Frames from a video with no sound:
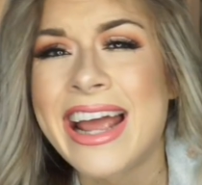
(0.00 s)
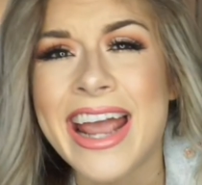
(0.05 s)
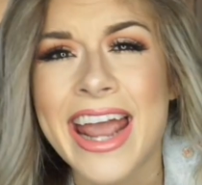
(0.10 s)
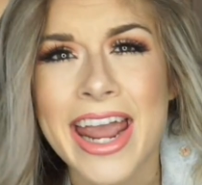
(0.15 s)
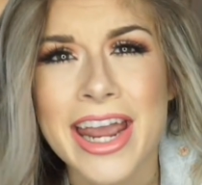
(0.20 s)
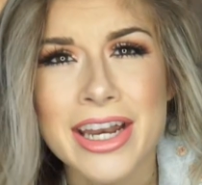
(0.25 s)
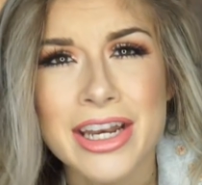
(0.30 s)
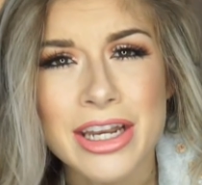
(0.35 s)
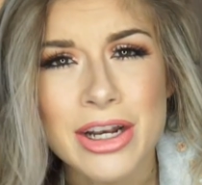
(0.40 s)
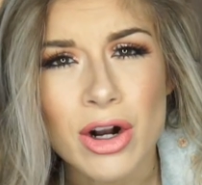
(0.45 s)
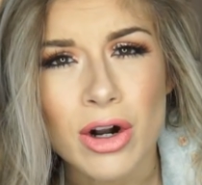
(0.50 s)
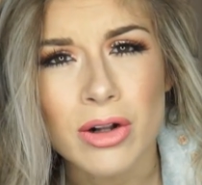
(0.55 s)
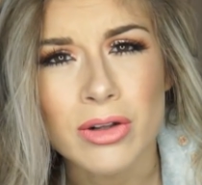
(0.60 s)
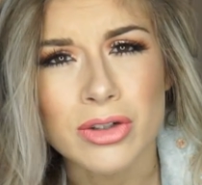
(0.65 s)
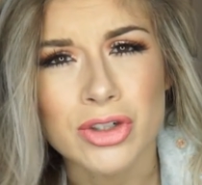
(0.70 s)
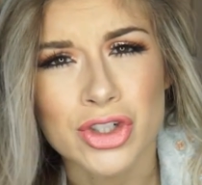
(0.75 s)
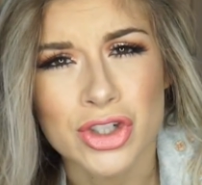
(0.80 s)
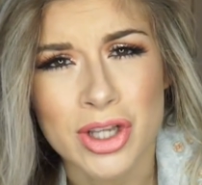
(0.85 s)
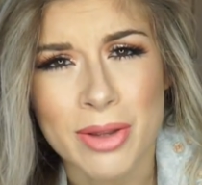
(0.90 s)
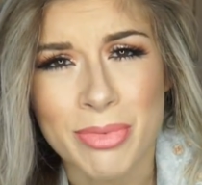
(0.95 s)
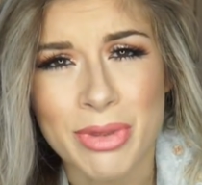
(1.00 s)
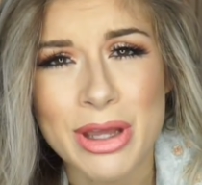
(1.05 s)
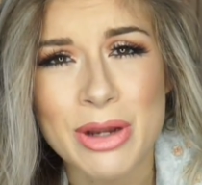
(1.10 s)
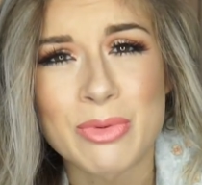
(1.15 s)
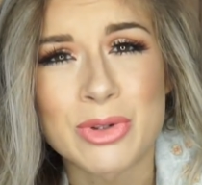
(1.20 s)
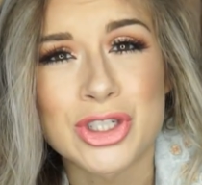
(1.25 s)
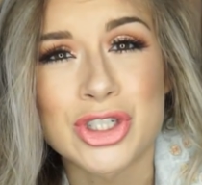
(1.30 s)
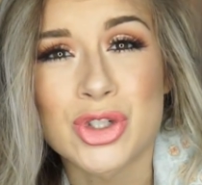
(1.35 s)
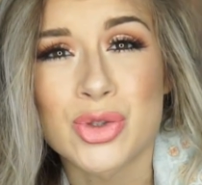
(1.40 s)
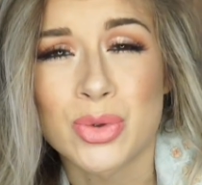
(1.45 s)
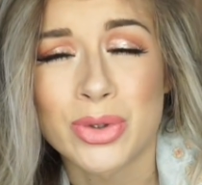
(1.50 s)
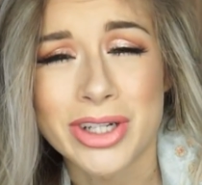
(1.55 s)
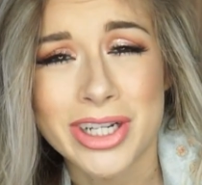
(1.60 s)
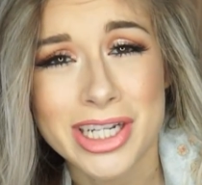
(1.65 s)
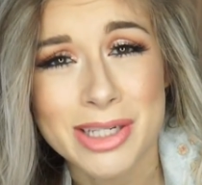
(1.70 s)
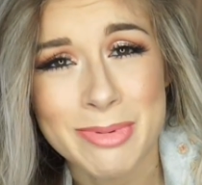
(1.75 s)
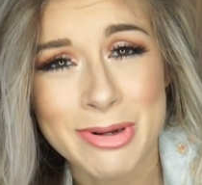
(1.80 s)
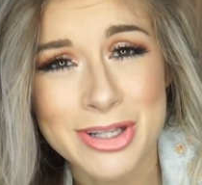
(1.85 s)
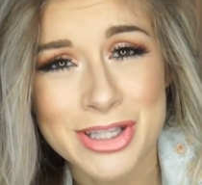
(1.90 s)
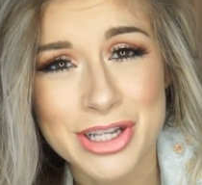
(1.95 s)
$80 or something, which is really
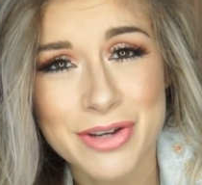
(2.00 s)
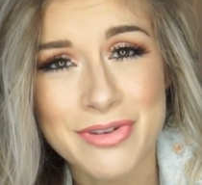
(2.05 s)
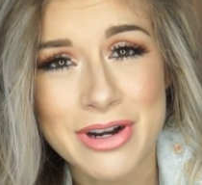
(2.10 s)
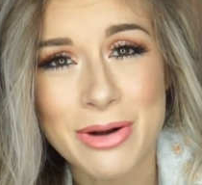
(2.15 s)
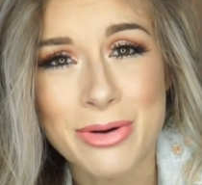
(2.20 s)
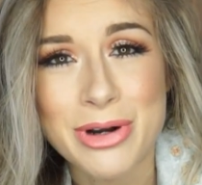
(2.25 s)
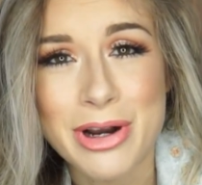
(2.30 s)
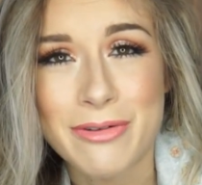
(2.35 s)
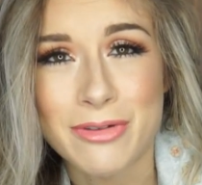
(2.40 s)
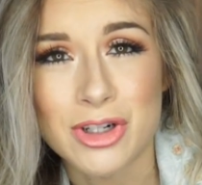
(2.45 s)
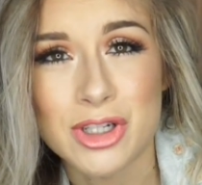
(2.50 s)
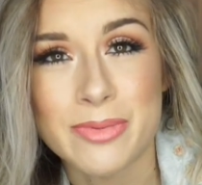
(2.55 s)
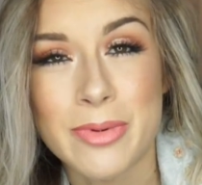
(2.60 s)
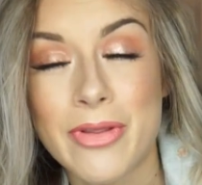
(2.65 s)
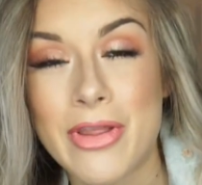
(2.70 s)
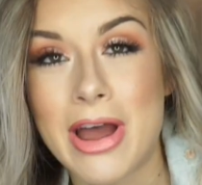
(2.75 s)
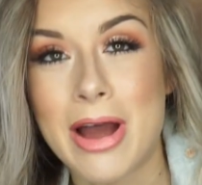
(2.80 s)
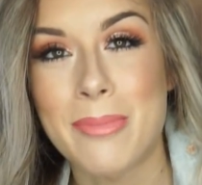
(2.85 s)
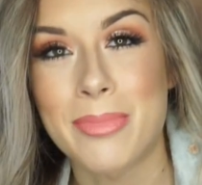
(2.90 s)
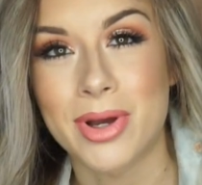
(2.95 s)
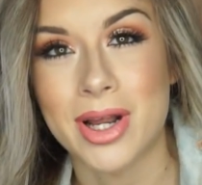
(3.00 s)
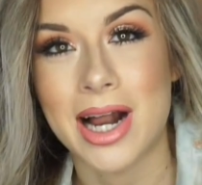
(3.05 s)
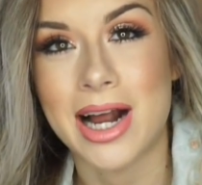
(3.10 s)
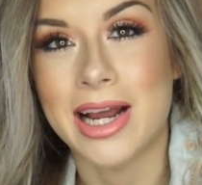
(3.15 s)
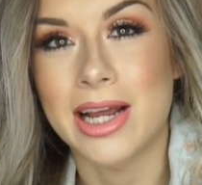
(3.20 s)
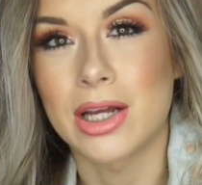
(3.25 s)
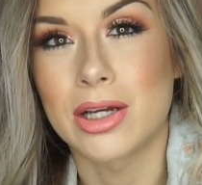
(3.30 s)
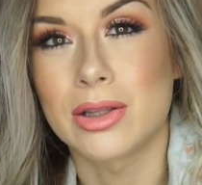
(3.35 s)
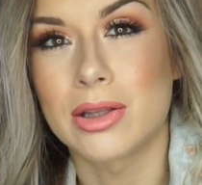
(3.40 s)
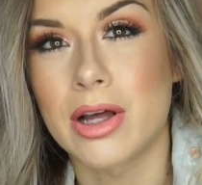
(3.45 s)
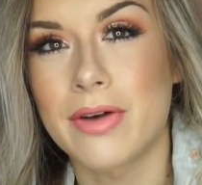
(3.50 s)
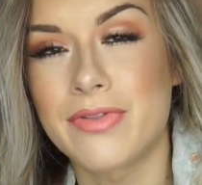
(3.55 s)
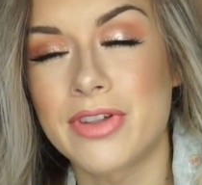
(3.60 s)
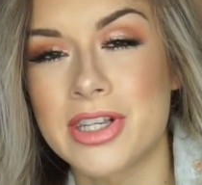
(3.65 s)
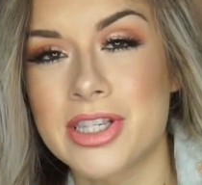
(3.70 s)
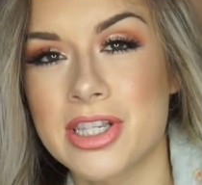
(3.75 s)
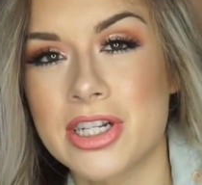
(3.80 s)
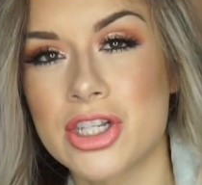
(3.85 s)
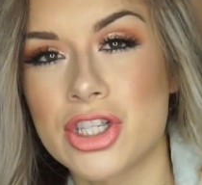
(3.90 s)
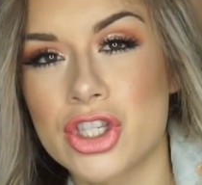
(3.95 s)
expensive and I would never spend that, but I love
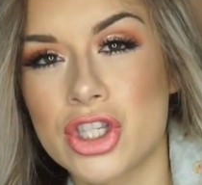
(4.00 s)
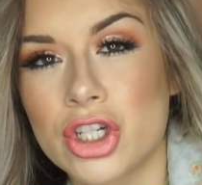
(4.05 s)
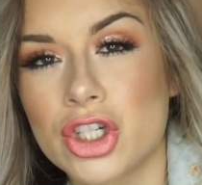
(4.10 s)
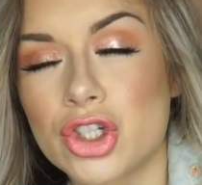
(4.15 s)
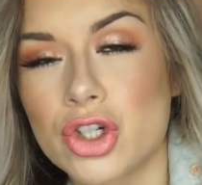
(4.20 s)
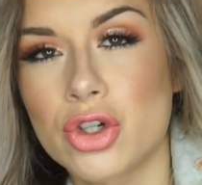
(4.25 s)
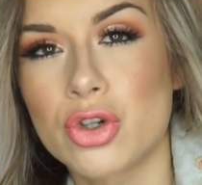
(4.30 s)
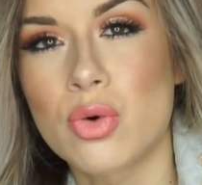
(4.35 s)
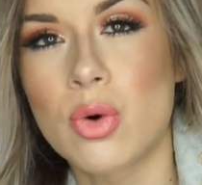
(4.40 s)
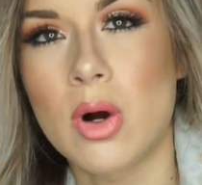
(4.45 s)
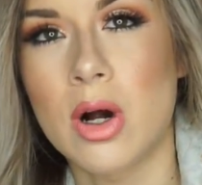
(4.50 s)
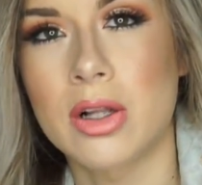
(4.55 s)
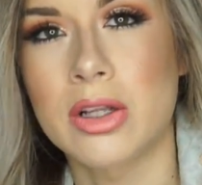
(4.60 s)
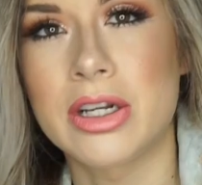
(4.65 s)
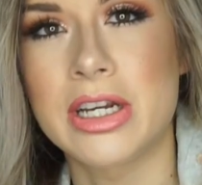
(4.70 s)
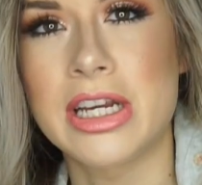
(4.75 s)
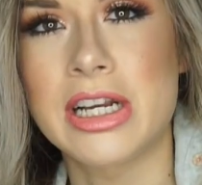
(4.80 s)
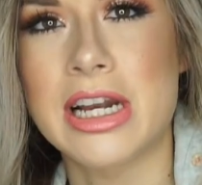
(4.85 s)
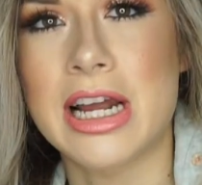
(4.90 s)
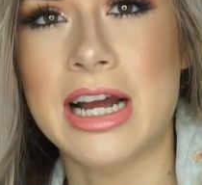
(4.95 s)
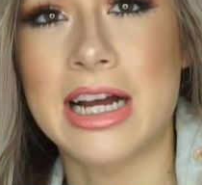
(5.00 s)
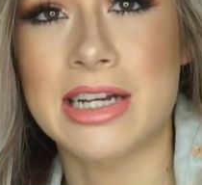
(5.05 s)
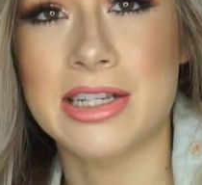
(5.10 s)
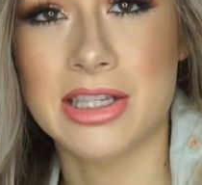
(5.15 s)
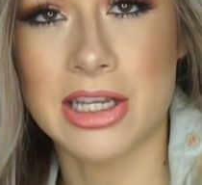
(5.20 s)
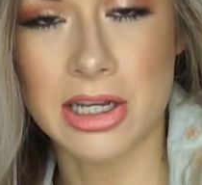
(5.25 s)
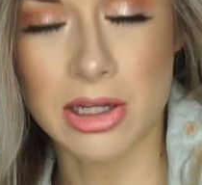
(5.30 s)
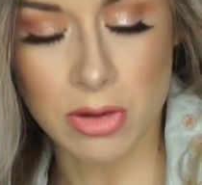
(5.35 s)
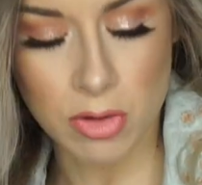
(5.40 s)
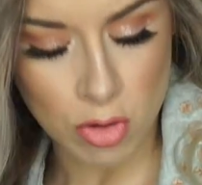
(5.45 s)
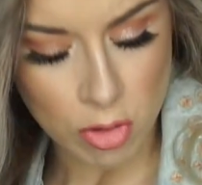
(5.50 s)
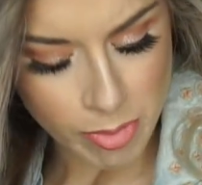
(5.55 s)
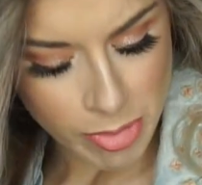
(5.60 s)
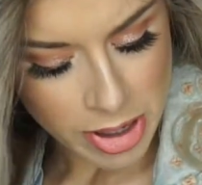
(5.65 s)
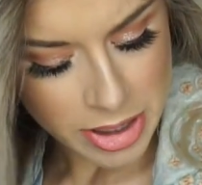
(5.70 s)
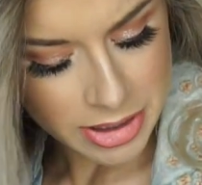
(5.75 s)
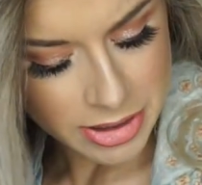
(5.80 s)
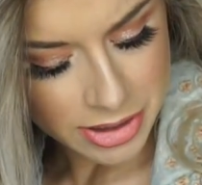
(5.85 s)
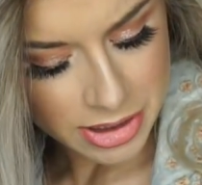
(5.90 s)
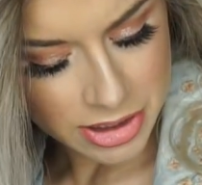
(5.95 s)
this and it's such good quality, and it has like little
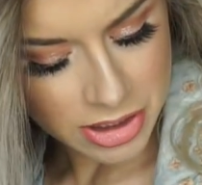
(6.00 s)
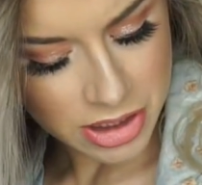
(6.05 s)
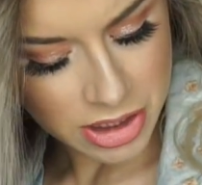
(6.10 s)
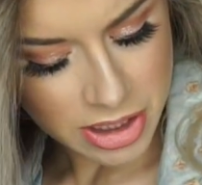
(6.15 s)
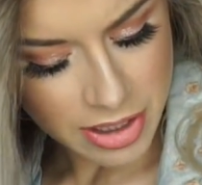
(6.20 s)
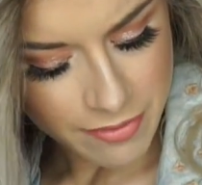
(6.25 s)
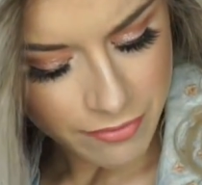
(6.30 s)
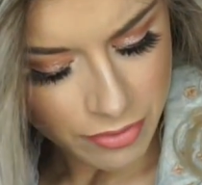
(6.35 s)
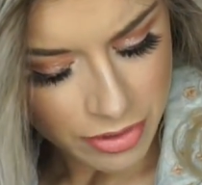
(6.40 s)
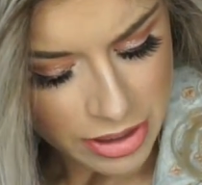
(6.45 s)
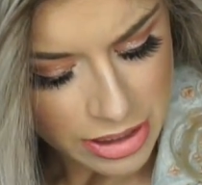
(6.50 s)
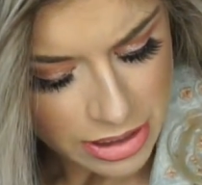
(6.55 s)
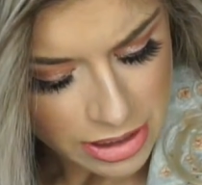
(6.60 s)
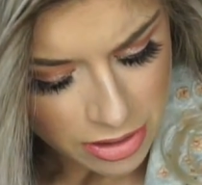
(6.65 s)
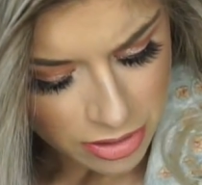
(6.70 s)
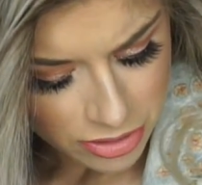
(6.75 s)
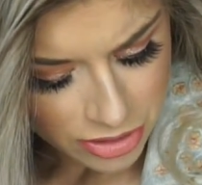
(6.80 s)
buttons and stuff right here.